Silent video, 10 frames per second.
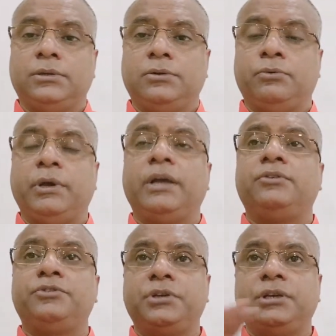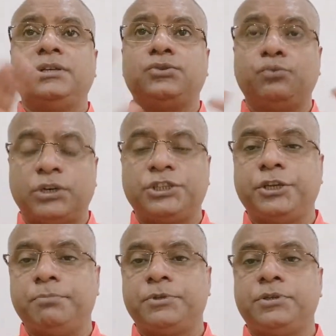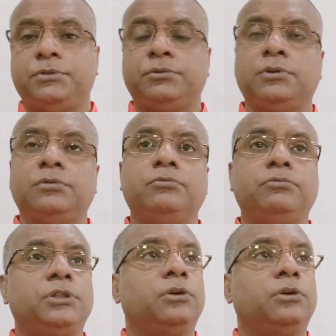where she is worshipped, with